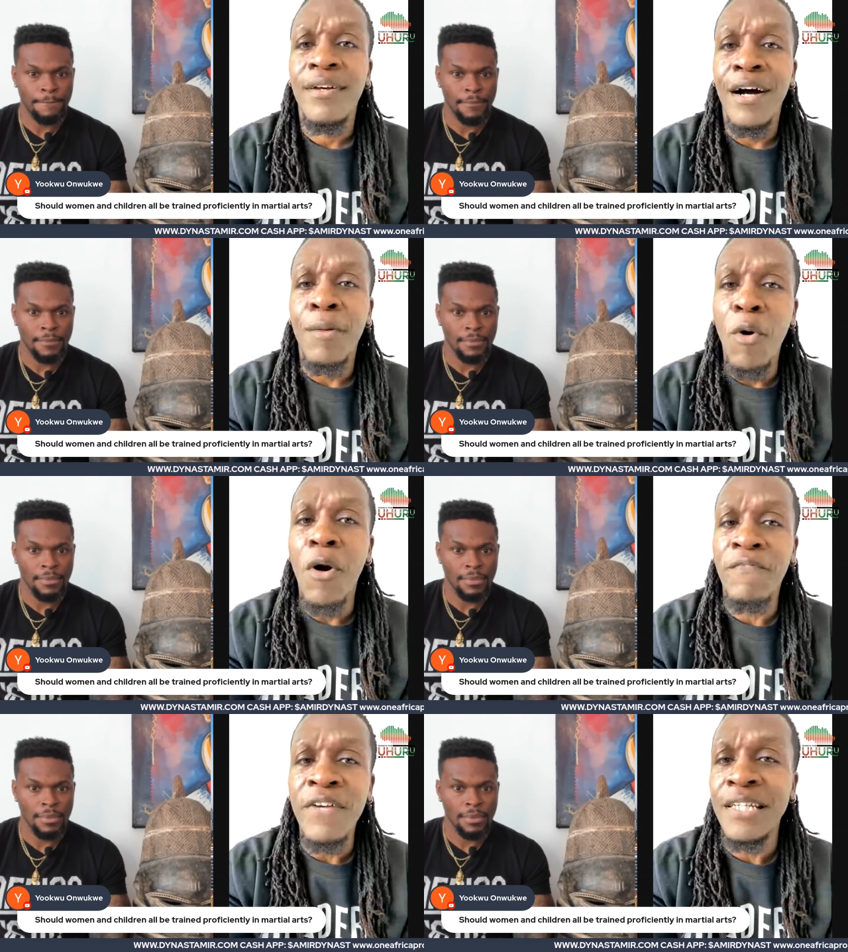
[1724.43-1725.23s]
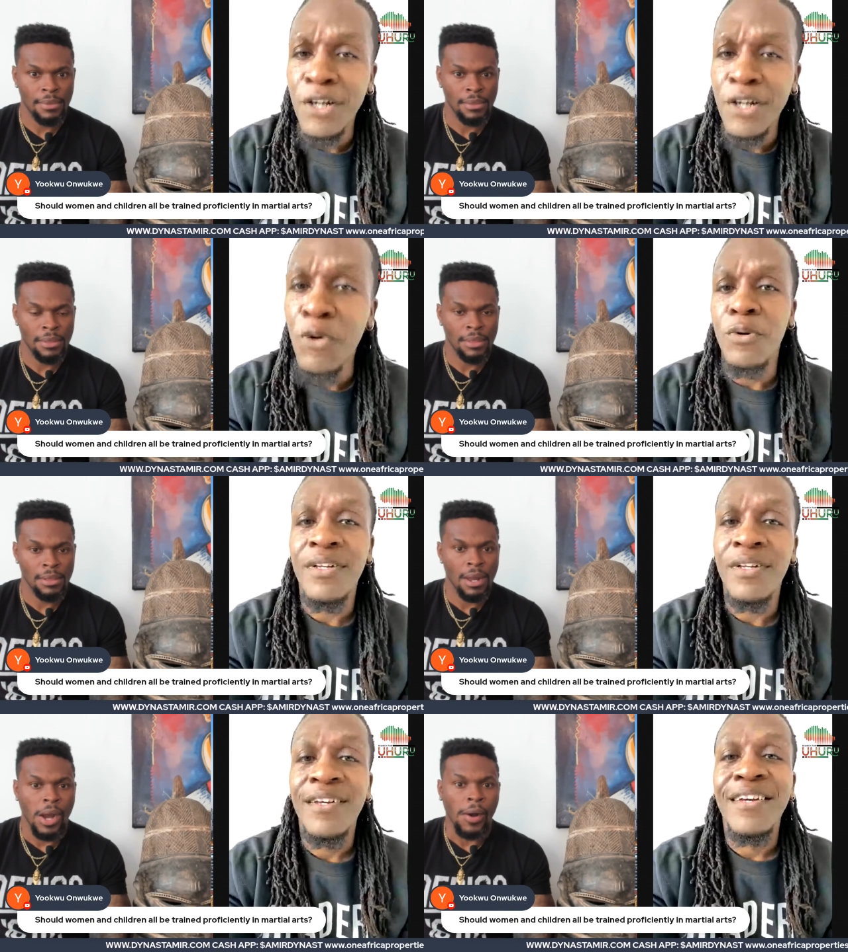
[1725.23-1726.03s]
Speaker 1: a more efficient goon.
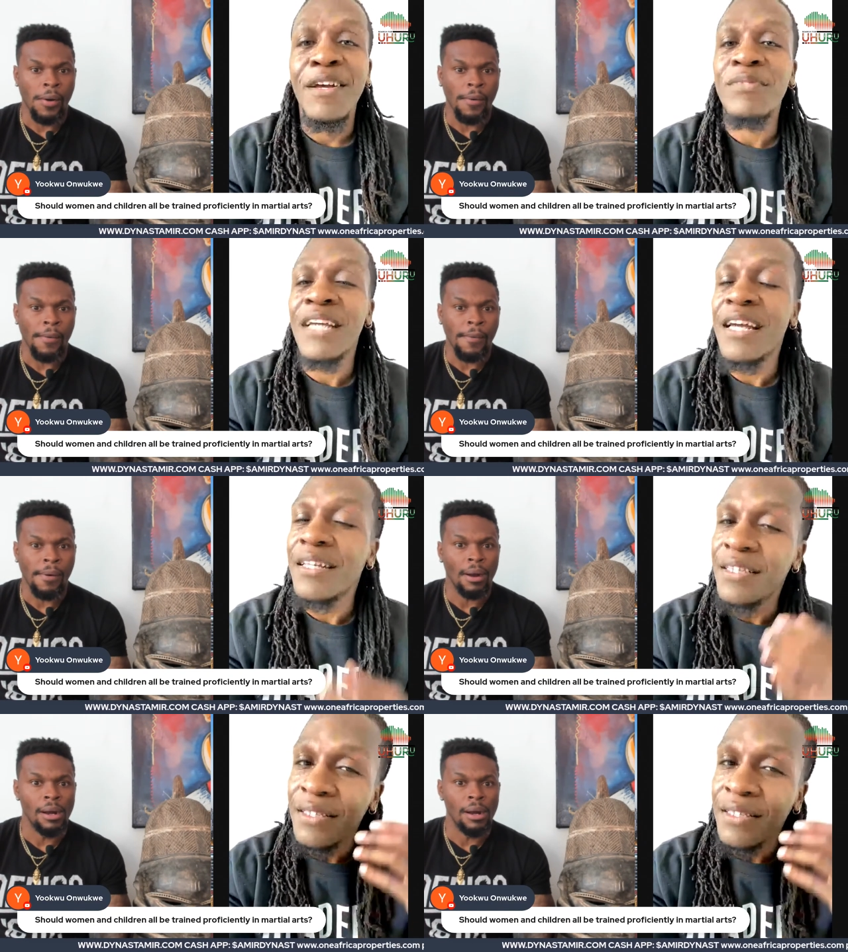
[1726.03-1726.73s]
You know what I'm saying?